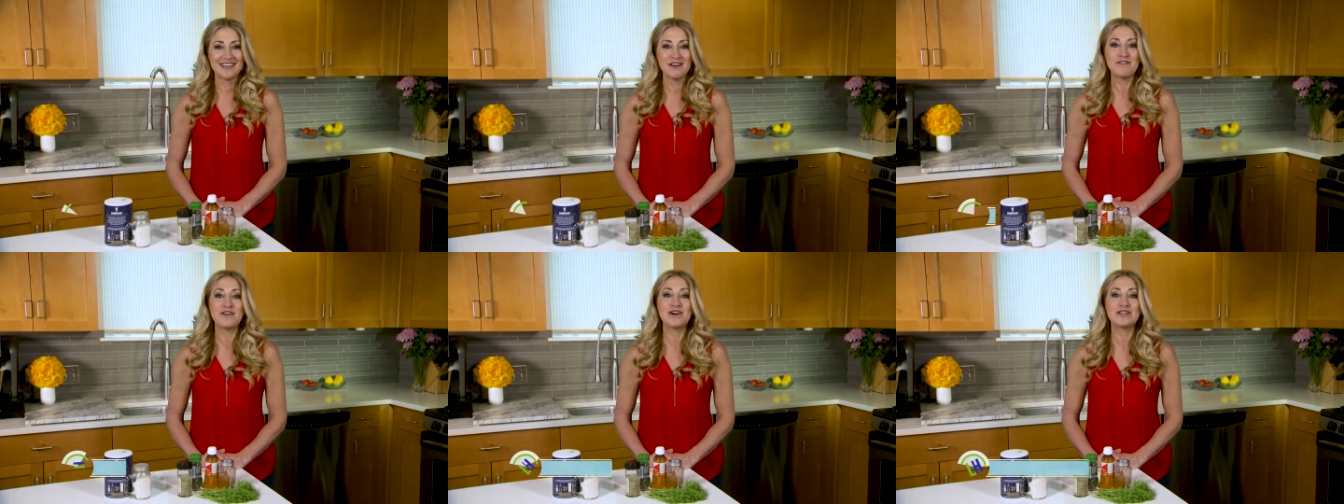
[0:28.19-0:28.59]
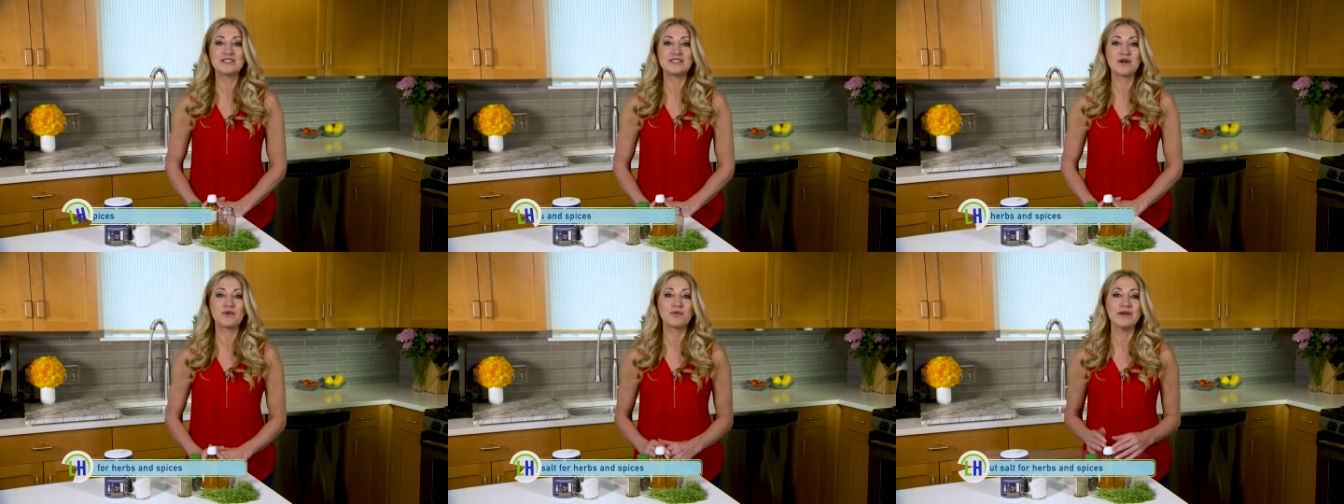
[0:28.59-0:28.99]

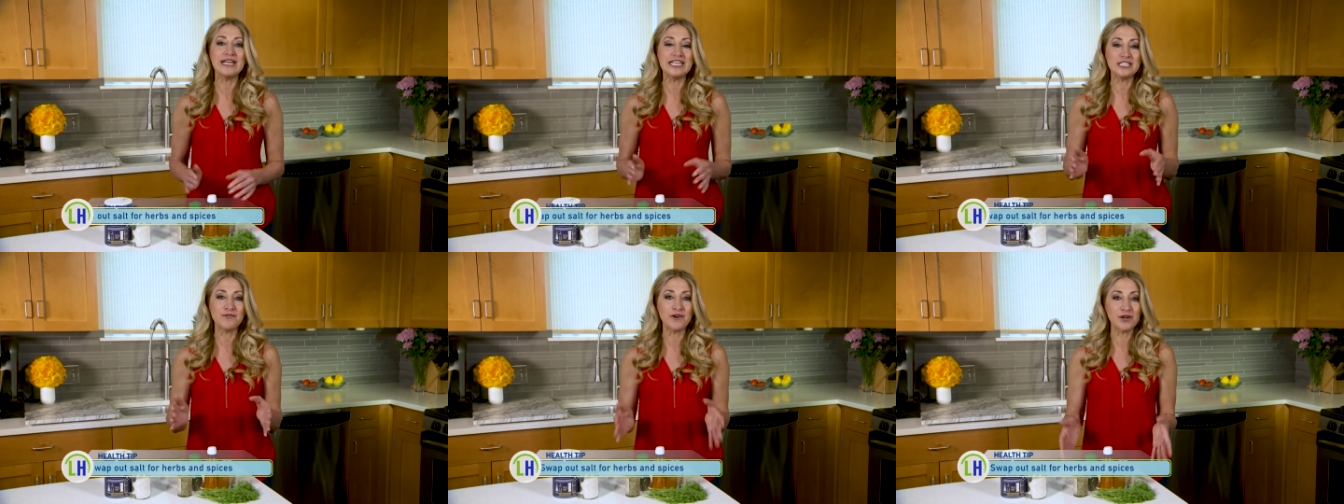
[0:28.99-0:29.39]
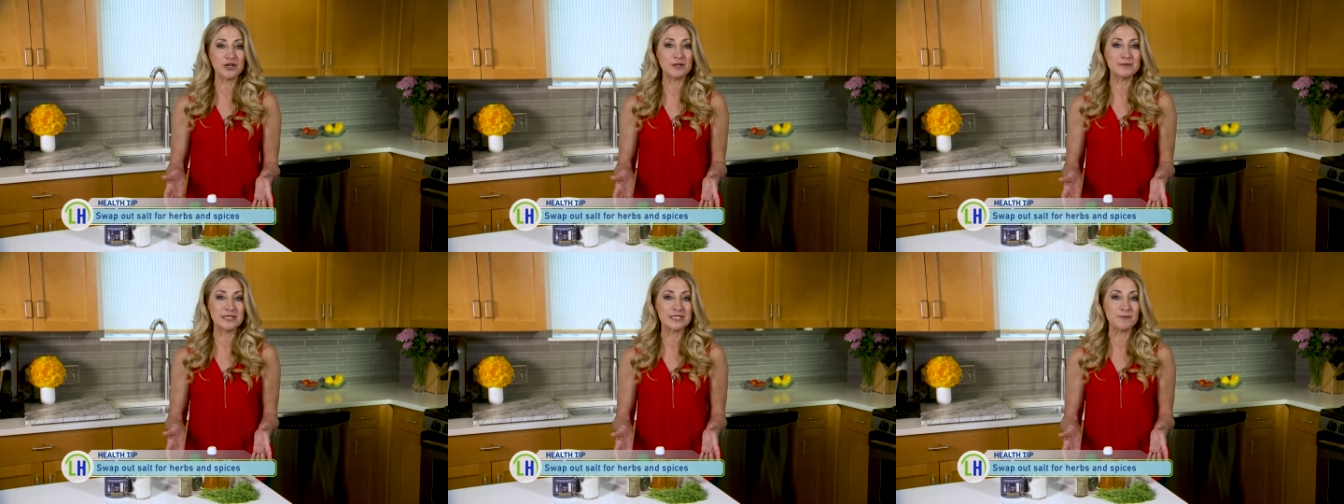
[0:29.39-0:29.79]
First, reach for
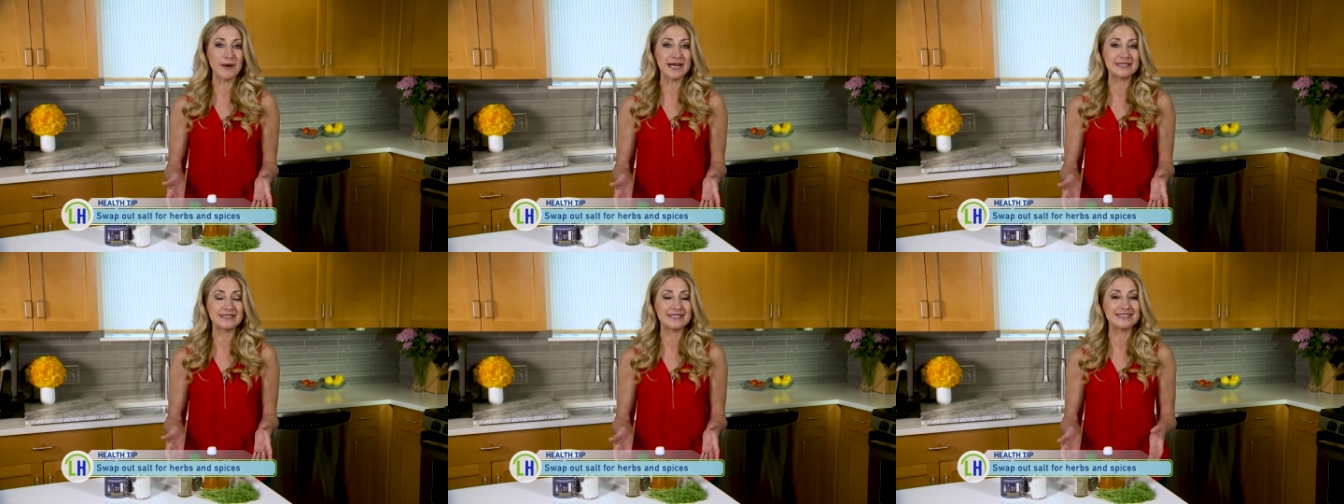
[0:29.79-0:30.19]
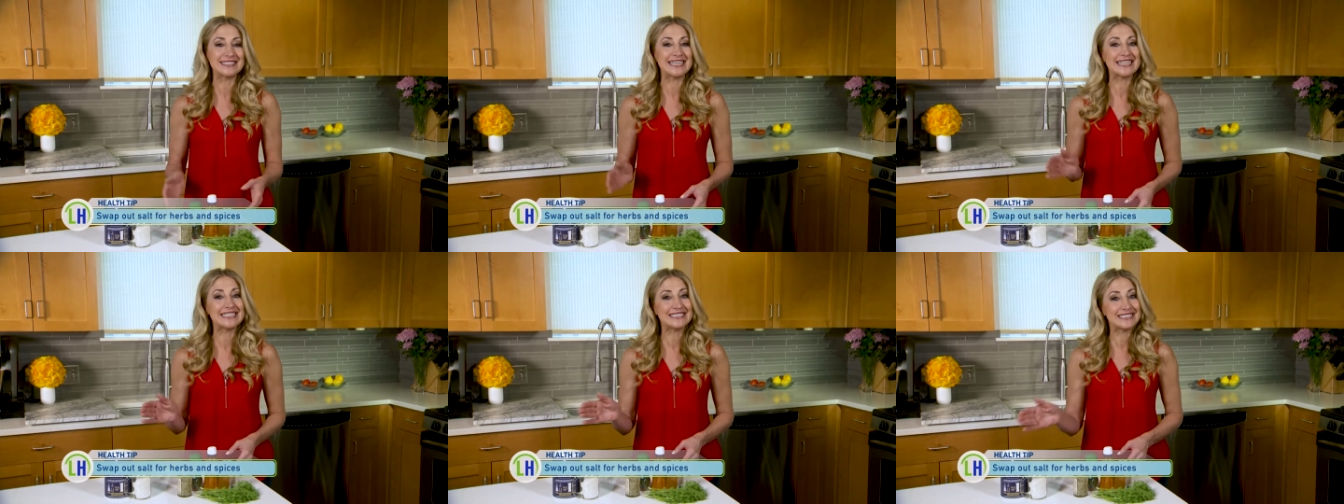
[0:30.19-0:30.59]
herbs and spices
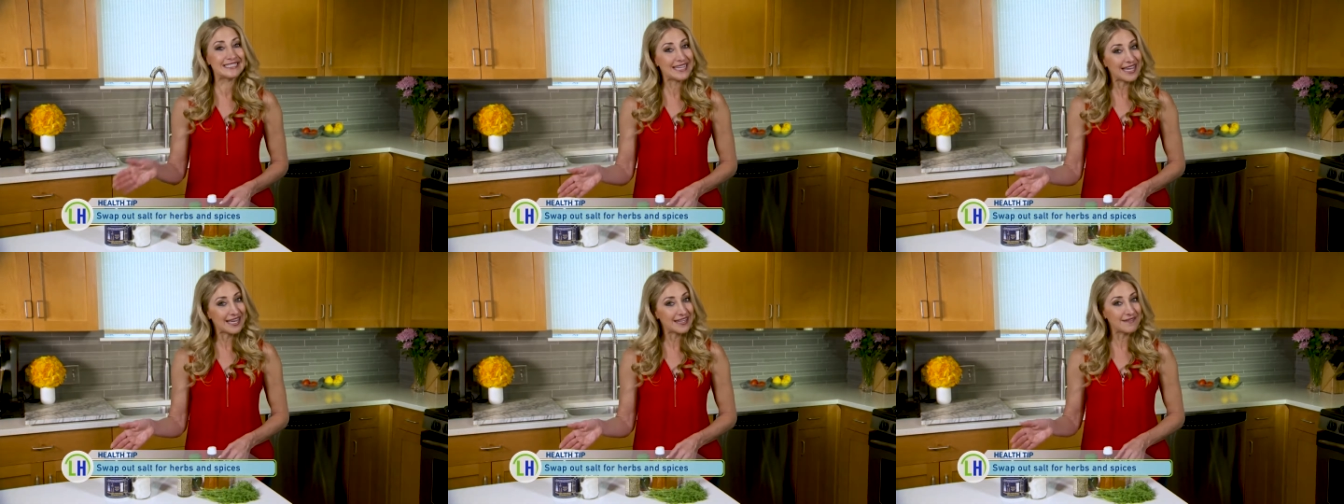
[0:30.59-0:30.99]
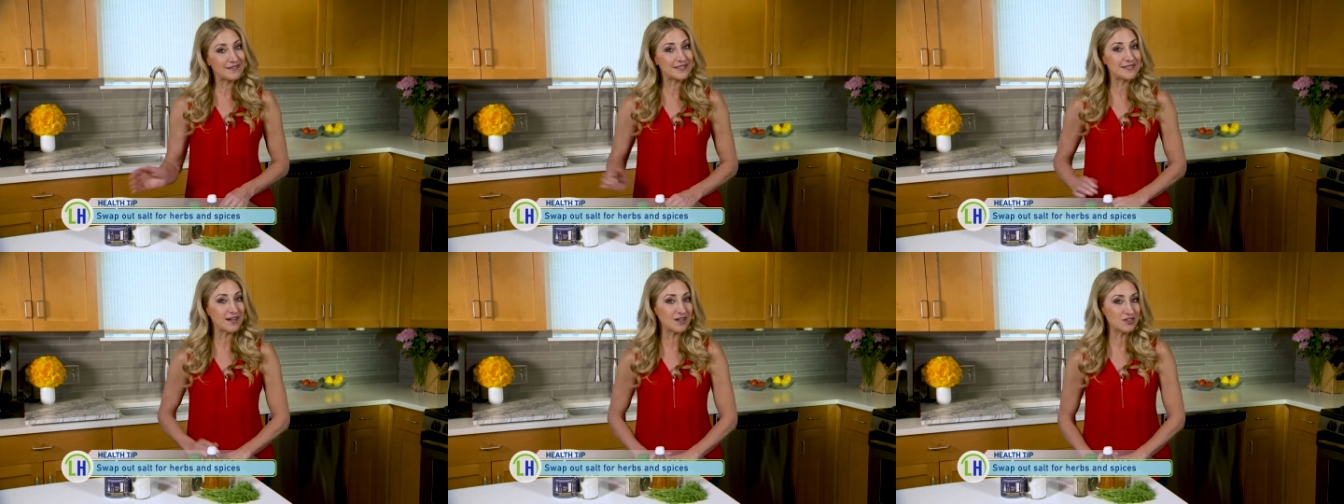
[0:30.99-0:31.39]
instead of the
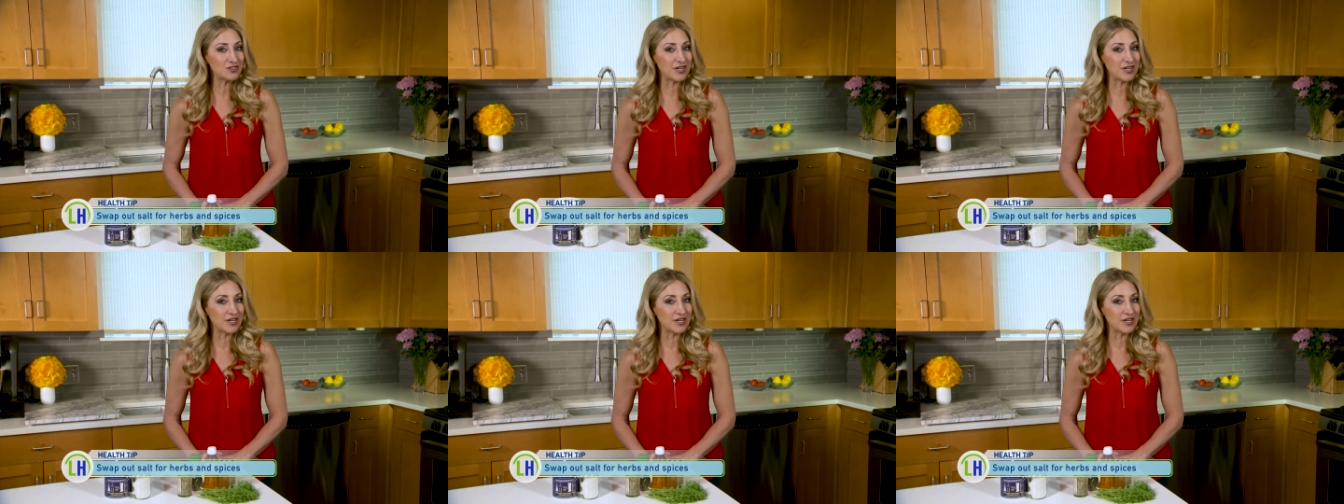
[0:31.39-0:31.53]
salt